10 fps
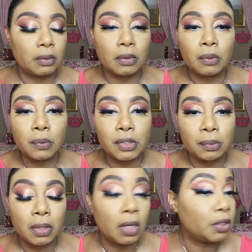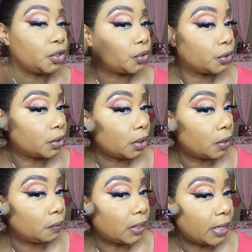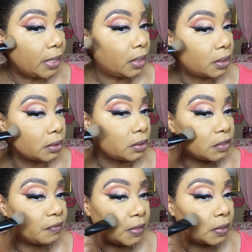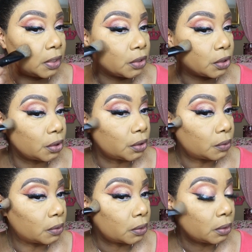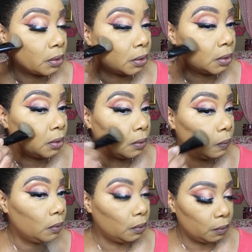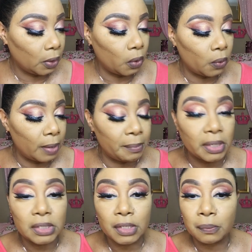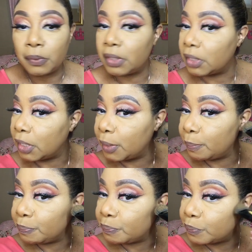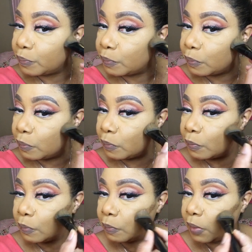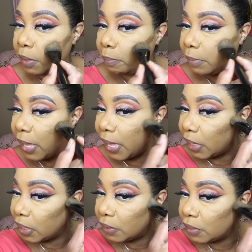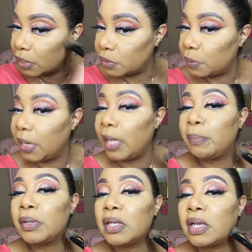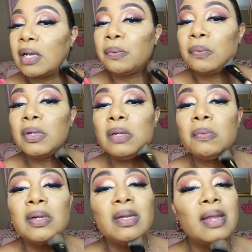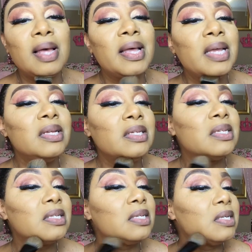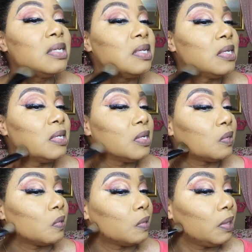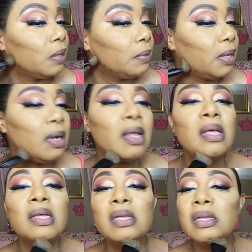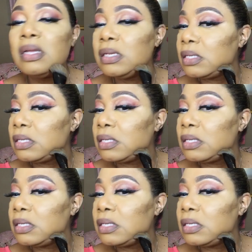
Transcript: with some contour to low light, because this foundation is, woo. Oh, I mixed it with that MAC, and that's what happened. It got really, really light. Really, really light.